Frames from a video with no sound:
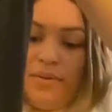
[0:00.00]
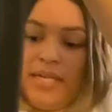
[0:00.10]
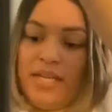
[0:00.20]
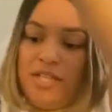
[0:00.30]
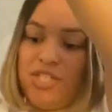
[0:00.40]

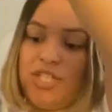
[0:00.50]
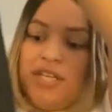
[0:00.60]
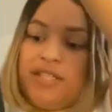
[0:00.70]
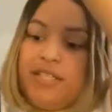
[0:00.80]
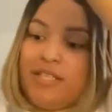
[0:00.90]
it is
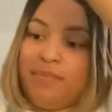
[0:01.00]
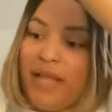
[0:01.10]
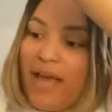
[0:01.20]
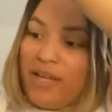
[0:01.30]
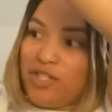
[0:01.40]
just this
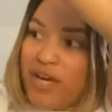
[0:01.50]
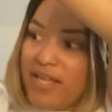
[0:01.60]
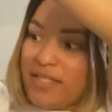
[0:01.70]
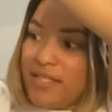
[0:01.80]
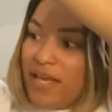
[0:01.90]
black
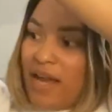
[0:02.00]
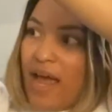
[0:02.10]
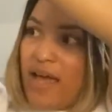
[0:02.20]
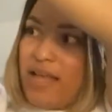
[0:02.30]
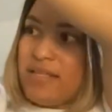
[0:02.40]
dress. It
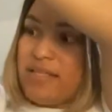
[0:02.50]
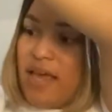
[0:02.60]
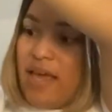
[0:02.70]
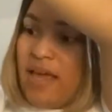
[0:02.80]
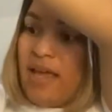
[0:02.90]
has
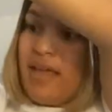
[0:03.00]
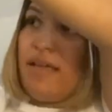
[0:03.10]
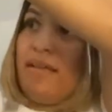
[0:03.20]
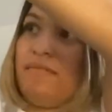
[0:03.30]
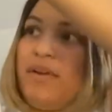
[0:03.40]

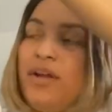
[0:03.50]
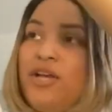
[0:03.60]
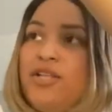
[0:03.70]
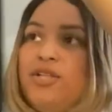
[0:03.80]
a very